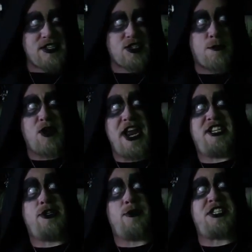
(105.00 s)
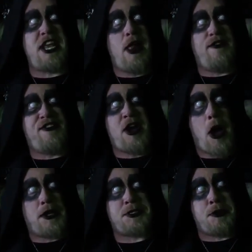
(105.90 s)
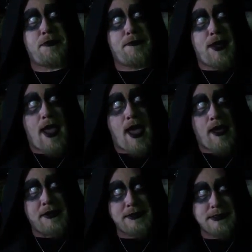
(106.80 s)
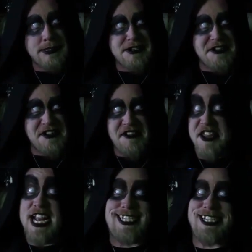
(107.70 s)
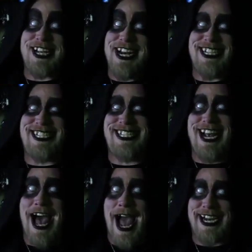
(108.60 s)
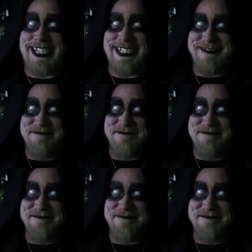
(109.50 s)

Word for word: So brace yourself, Cartoon Bear. This is gonna suck.